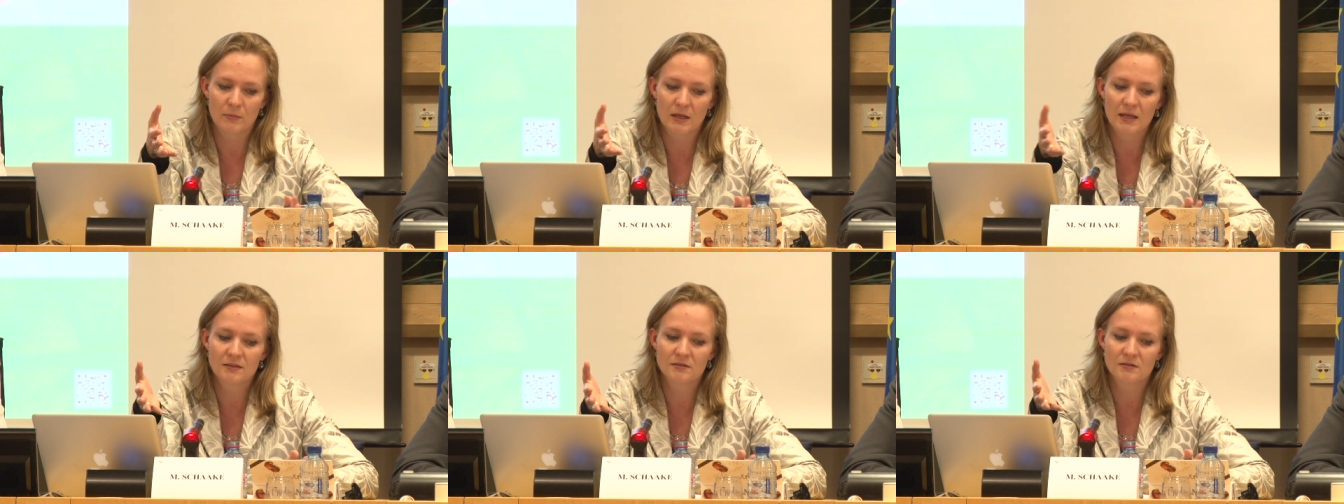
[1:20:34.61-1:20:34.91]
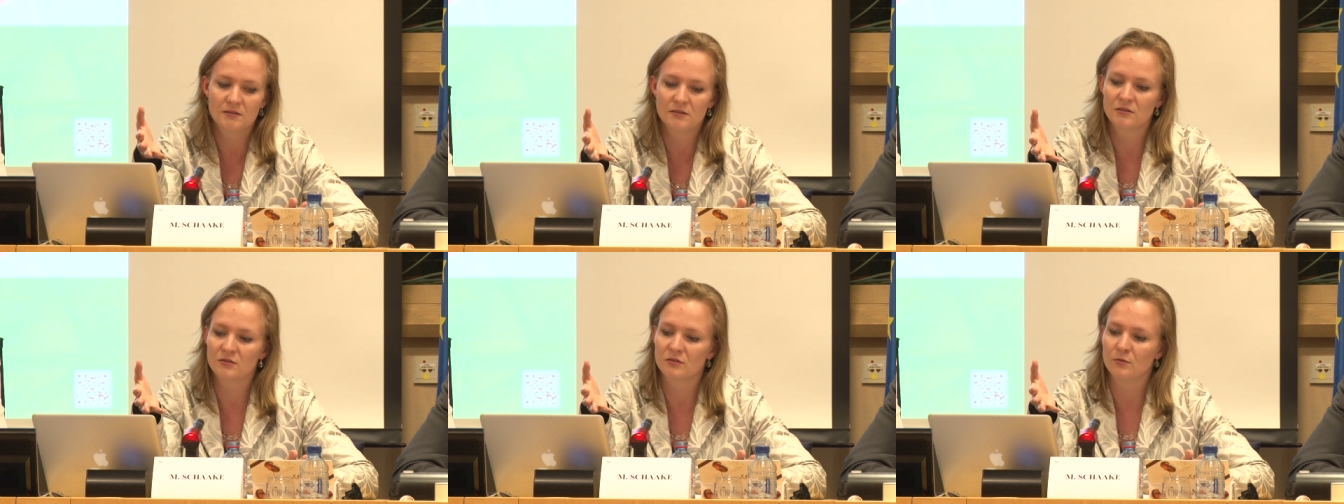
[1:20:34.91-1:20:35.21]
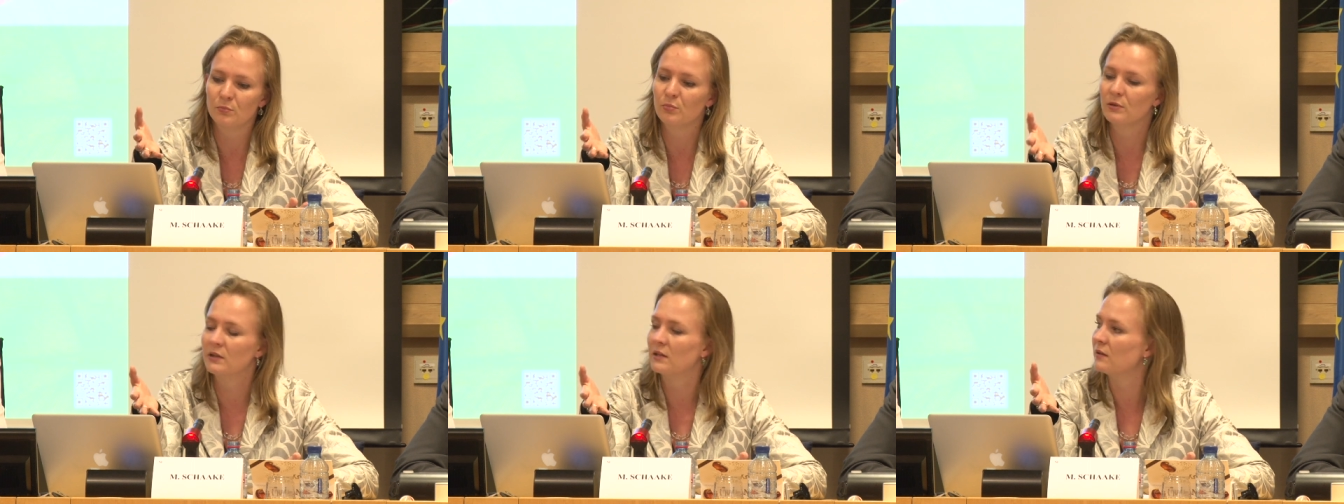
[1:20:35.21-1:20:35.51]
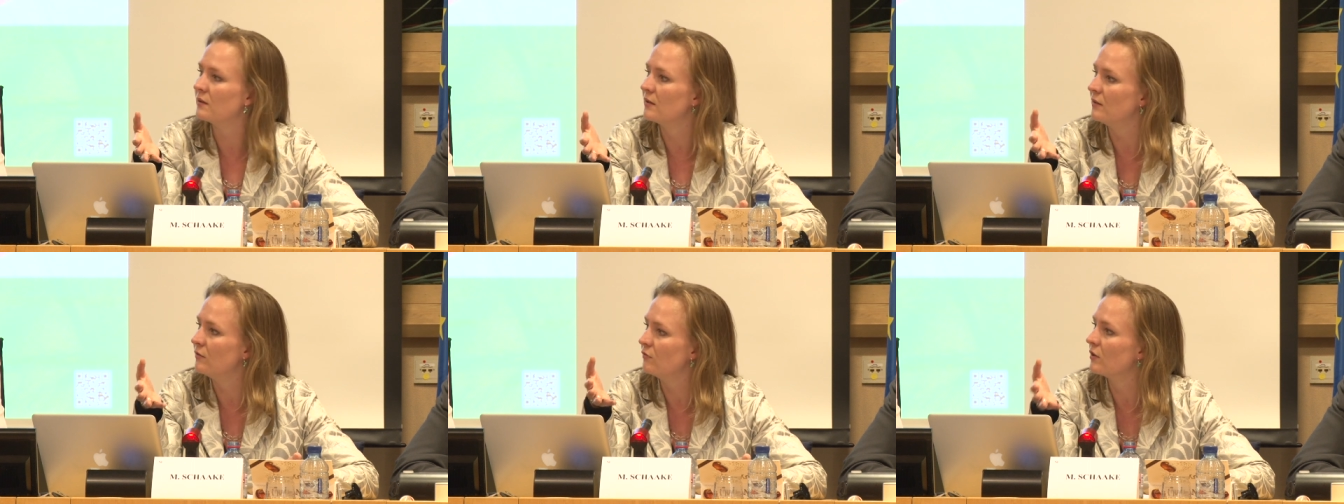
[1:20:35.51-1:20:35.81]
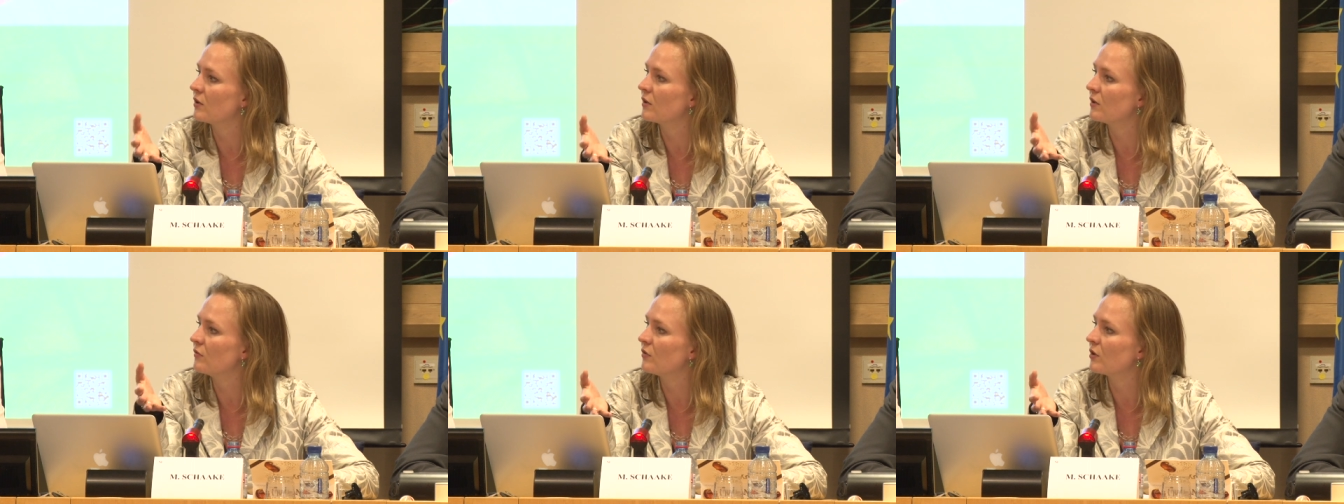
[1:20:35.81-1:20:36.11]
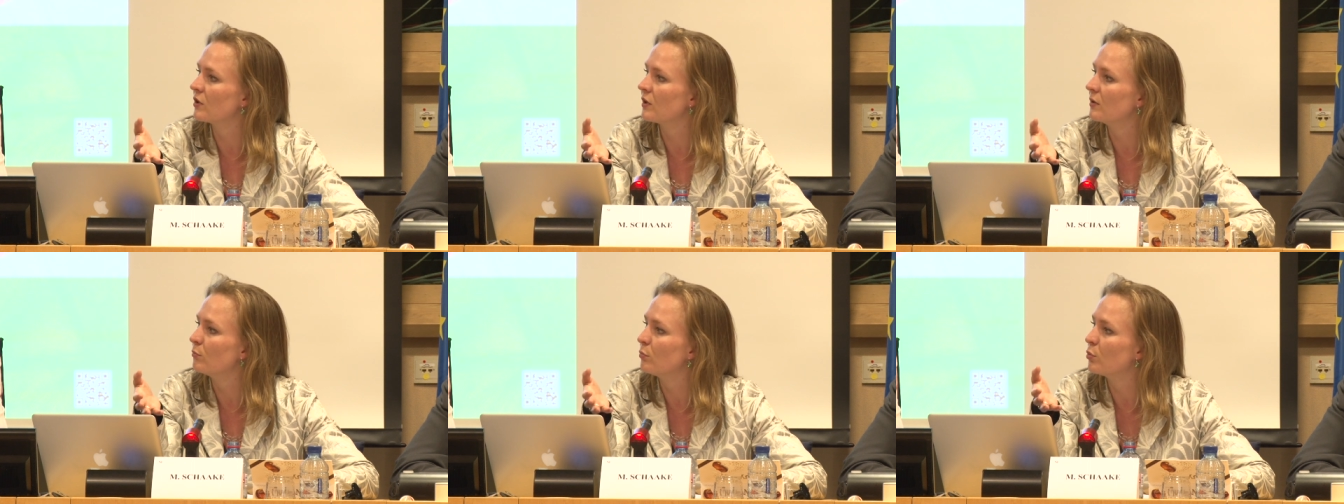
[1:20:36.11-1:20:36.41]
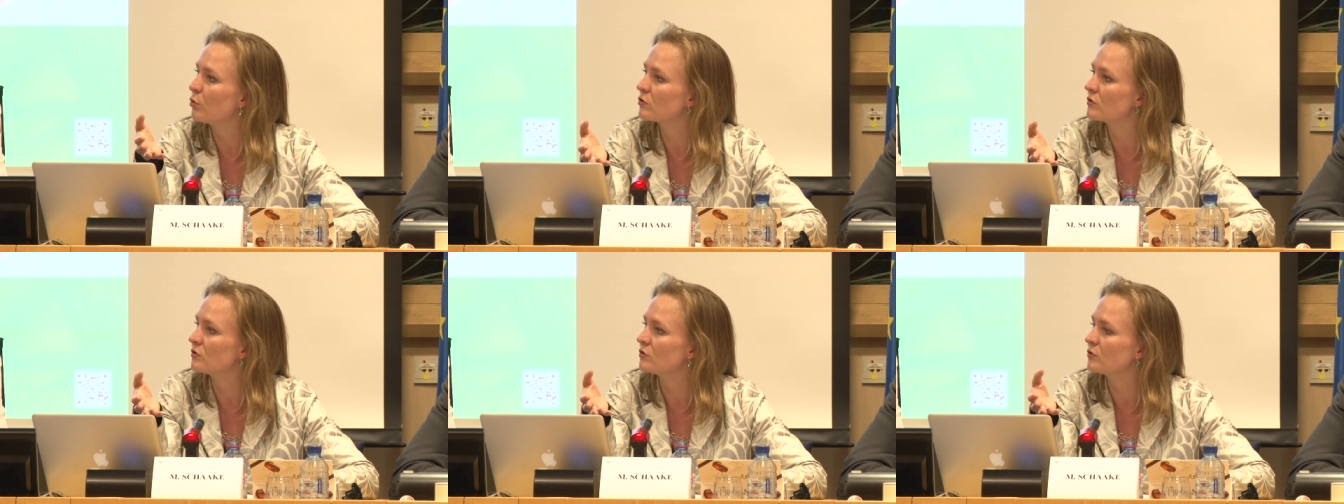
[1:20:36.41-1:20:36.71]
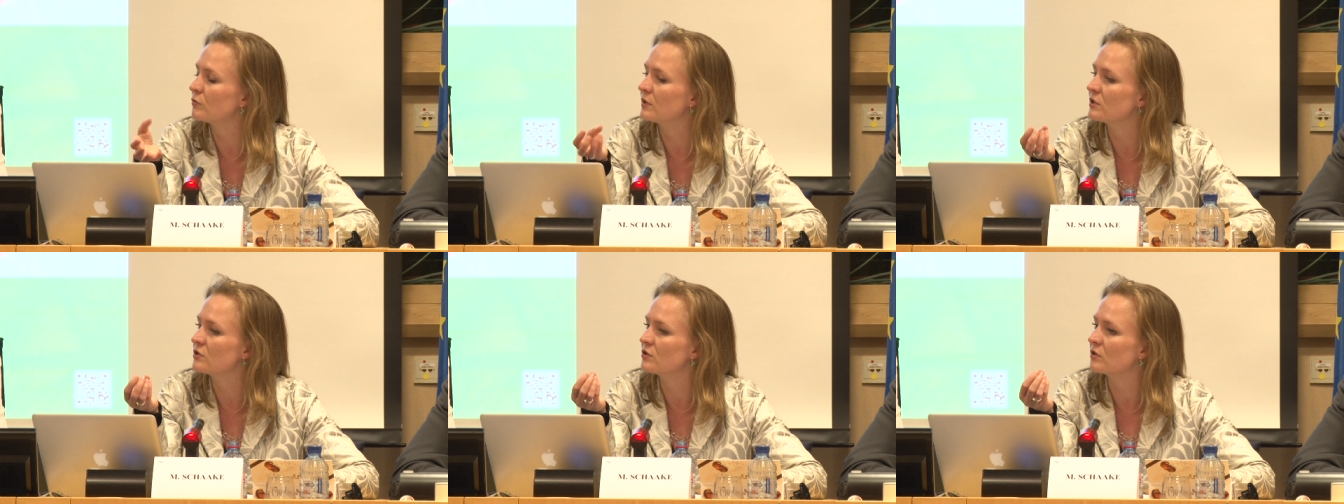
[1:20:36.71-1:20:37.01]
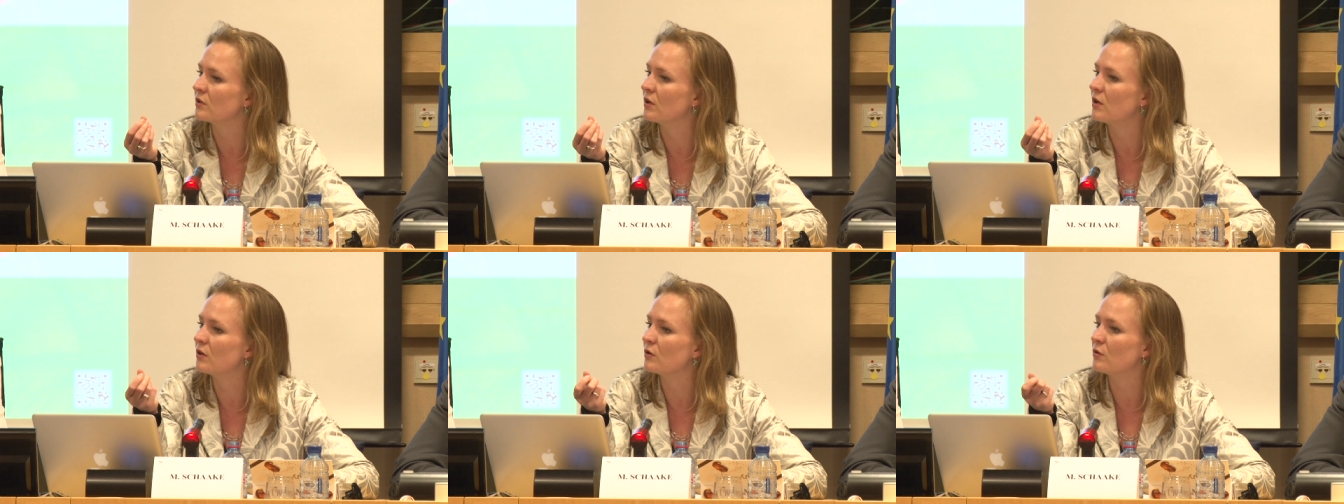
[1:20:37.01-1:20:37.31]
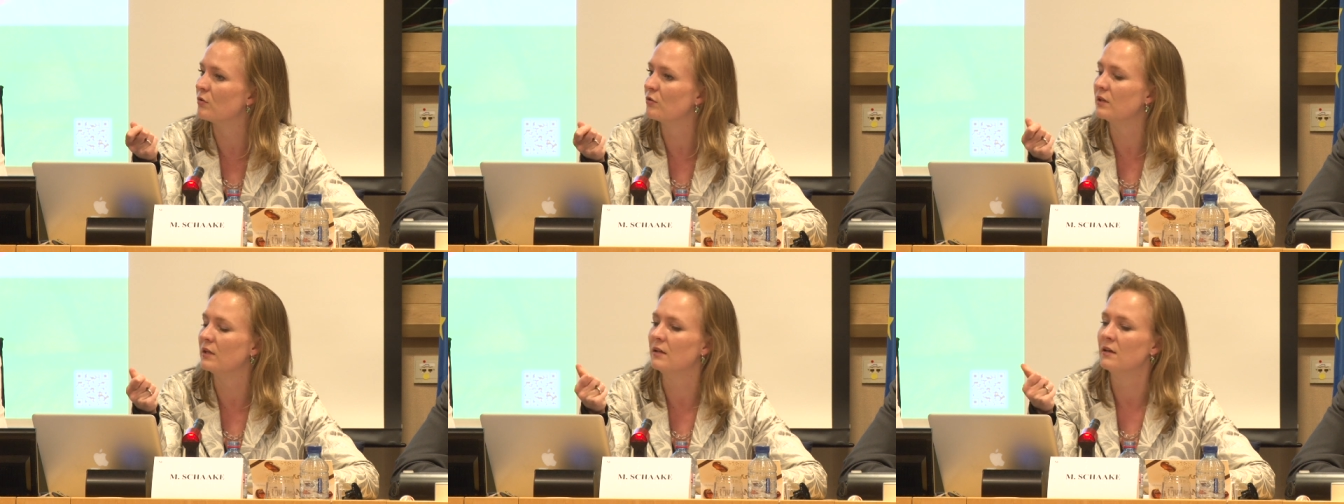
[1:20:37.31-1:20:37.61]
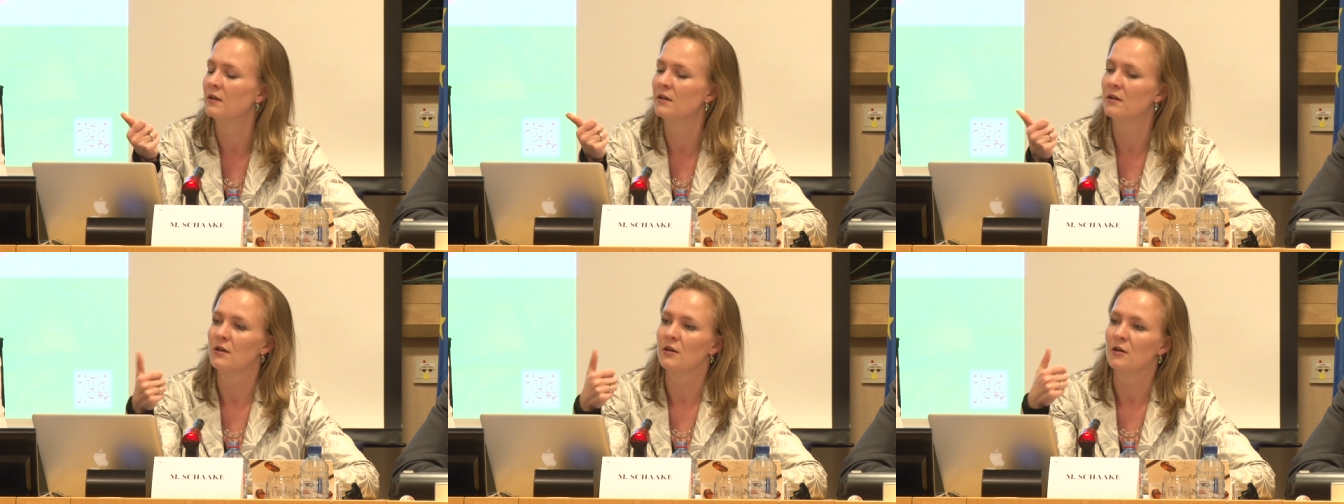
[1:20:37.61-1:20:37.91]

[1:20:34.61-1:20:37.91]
makes this a politically very, very important question, not only